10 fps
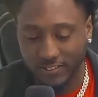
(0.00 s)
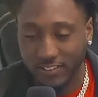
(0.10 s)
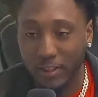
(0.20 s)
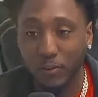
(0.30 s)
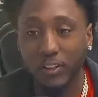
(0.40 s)

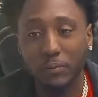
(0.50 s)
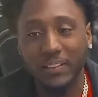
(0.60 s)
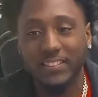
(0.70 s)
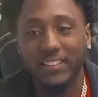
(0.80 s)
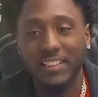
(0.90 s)
That would have
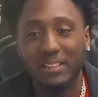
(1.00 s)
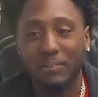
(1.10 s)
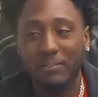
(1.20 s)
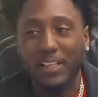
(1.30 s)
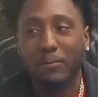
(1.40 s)
been tough.
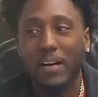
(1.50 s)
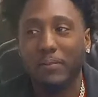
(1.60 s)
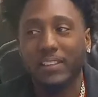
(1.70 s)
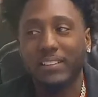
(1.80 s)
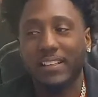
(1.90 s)
I'm like, why
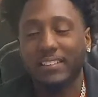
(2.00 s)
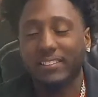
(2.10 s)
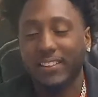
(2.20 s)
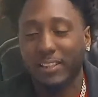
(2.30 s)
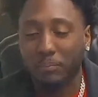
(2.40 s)
would he not do
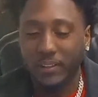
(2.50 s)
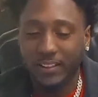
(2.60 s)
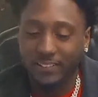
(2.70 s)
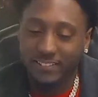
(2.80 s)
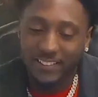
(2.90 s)
that?
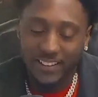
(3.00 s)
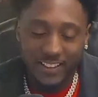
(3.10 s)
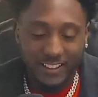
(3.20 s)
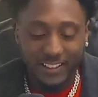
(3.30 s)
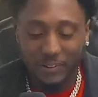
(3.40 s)
But
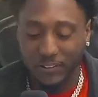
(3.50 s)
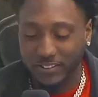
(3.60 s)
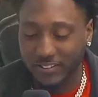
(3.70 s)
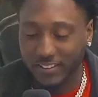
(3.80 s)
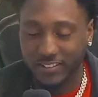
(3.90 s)
he wanted to
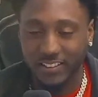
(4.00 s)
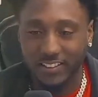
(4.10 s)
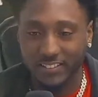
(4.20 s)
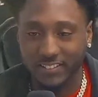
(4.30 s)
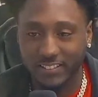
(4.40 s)
stick to
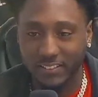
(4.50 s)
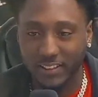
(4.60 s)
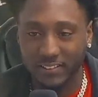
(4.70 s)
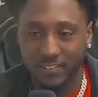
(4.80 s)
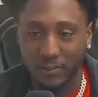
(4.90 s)

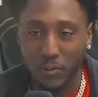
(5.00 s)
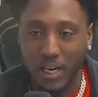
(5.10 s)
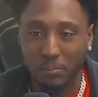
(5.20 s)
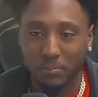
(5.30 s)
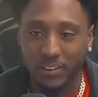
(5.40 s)
that new
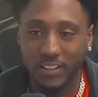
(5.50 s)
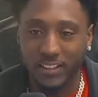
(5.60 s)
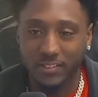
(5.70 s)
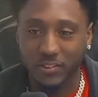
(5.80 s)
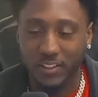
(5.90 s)
album he
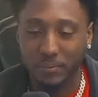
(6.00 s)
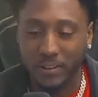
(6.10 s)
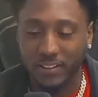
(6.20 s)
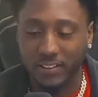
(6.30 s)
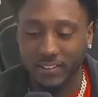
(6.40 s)
got, so I ain't
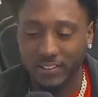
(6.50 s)
mad at it.